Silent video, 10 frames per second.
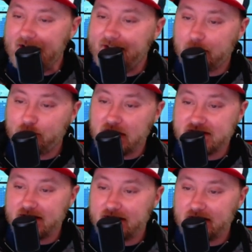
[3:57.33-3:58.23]
The
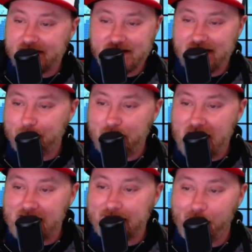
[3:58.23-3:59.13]
president-elect
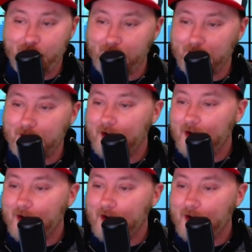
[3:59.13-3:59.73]
campaigned hard